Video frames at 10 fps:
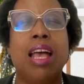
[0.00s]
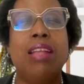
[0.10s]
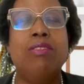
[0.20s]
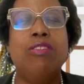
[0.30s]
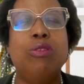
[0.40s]

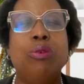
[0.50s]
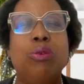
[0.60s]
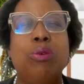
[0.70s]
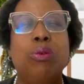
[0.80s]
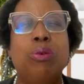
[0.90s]
And
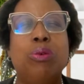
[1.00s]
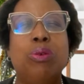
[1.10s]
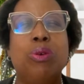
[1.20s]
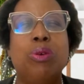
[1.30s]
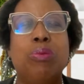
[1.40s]
so
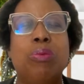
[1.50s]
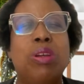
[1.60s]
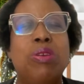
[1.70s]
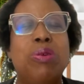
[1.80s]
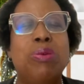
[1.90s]

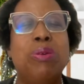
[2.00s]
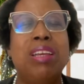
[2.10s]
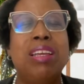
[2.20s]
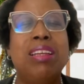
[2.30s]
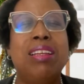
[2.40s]
we're
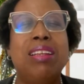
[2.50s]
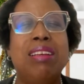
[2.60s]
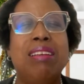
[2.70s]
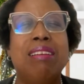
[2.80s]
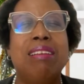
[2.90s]
knowing
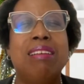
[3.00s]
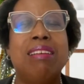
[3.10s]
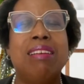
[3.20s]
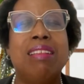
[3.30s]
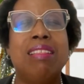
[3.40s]

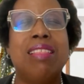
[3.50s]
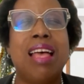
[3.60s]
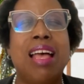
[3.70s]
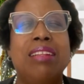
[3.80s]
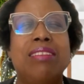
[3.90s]

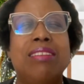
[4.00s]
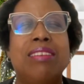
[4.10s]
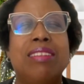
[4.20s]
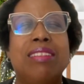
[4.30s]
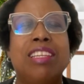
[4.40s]

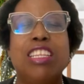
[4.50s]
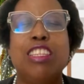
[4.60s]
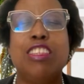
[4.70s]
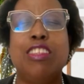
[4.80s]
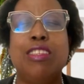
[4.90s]
that
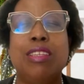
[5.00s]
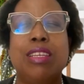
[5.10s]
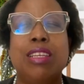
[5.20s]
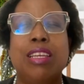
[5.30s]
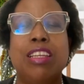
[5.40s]
this
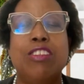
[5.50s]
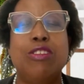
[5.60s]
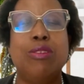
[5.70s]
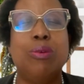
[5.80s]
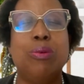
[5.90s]

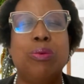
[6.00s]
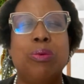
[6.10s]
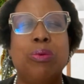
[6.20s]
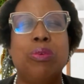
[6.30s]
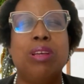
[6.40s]
is so,
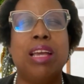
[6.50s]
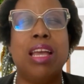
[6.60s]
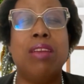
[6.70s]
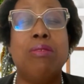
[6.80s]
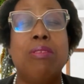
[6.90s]

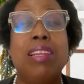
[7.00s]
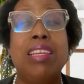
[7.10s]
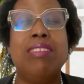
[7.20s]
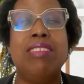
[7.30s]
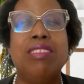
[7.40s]
and
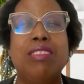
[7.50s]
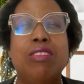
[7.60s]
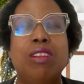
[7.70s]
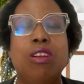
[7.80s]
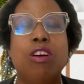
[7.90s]
release it
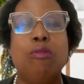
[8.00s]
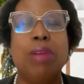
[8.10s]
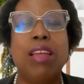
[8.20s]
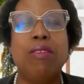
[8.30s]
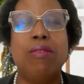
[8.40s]
to love,
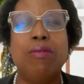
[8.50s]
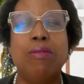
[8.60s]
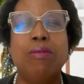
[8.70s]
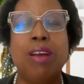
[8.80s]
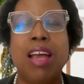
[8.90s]
mind,
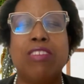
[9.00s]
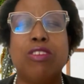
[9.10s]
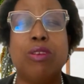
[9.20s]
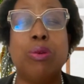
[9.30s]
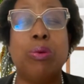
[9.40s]
for
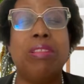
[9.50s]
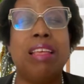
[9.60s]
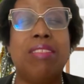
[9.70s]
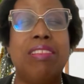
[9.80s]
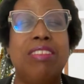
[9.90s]
action, knowing
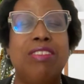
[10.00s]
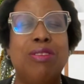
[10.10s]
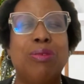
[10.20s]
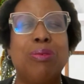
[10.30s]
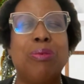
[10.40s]
that this
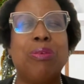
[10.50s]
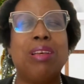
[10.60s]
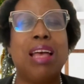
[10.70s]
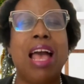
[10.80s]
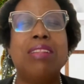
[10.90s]
is so,
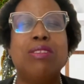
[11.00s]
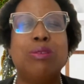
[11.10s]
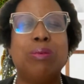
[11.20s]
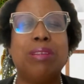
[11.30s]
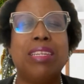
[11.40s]
and
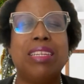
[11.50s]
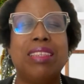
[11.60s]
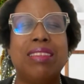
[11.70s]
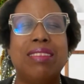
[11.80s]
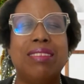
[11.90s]
so it
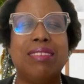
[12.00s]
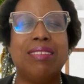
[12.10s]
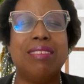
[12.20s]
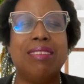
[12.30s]
is.